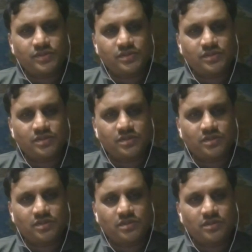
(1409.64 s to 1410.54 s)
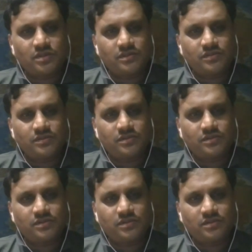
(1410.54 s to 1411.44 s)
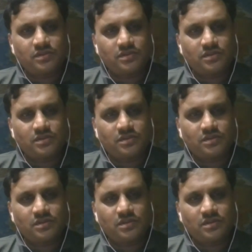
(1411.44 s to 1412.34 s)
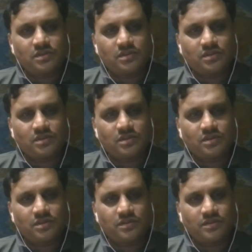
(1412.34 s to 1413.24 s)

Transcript: [no speech]